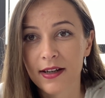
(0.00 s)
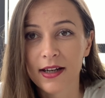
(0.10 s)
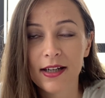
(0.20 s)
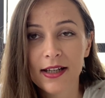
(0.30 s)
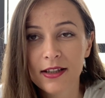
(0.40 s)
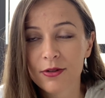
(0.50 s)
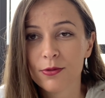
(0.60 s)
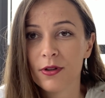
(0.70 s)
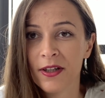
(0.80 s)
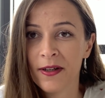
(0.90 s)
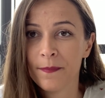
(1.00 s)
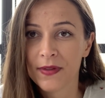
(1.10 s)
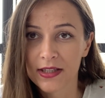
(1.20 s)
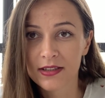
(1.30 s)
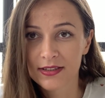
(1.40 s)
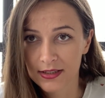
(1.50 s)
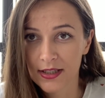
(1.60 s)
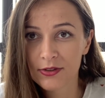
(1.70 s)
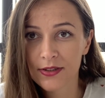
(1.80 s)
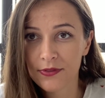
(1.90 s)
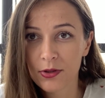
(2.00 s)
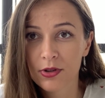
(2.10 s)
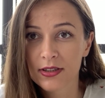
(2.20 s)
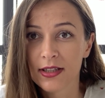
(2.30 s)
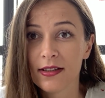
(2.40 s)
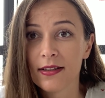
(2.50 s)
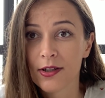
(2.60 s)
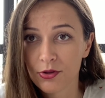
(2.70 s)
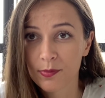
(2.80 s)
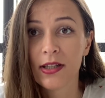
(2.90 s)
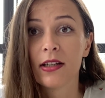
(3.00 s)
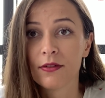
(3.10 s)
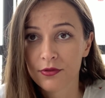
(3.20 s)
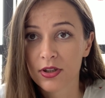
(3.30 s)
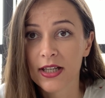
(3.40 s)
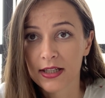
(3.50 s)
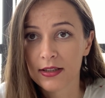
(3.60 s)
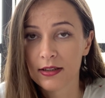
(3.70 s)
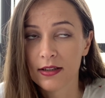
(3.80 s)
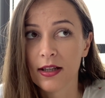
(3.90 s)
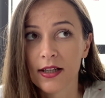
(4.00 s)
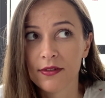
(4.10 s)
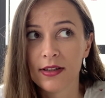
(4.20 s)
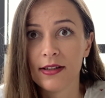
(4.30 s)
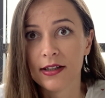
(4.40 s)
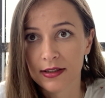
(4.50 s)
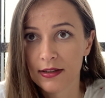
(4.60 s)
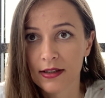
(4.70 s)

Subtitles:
I like to understand how something works and then automate it and forget it and have it done.